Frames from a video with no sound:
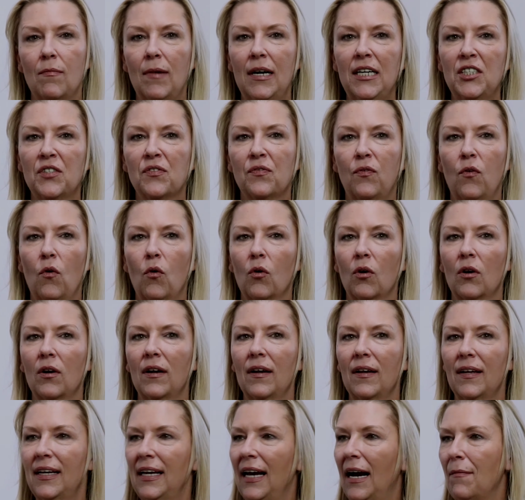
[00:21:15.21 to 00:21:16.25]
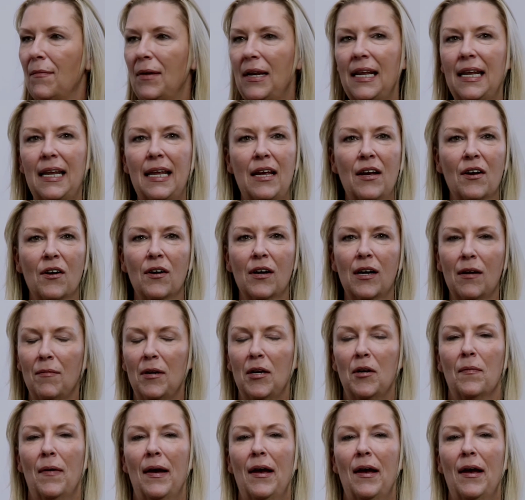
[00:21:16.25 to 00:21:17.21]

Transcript: much for coming into